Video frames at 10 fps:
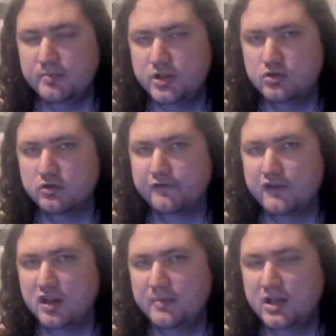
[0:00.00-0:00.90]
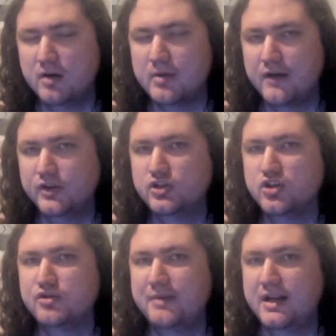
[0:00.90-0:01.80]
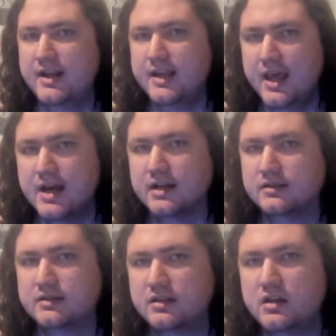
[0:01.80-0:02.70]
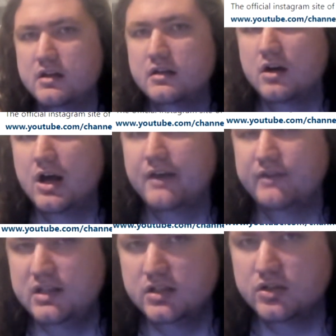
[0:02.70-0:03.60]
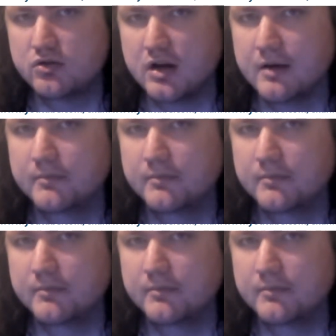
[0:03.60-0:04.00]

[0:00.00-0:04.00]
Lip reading: be sure to follow me on my other social media accounts. I have Instagram,